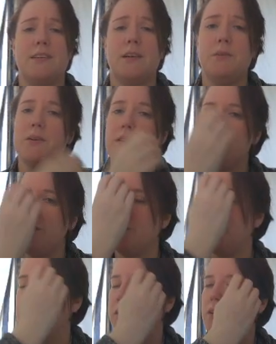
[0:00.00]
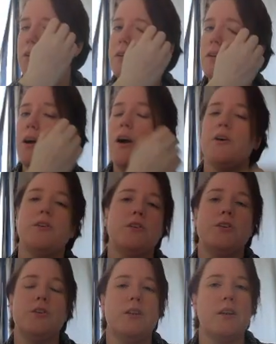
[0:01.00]
I want to know. Or how
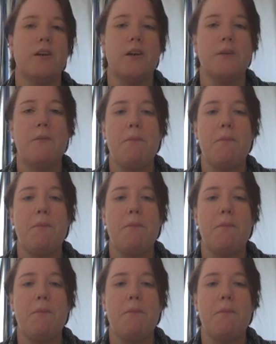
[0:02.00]
did you get on?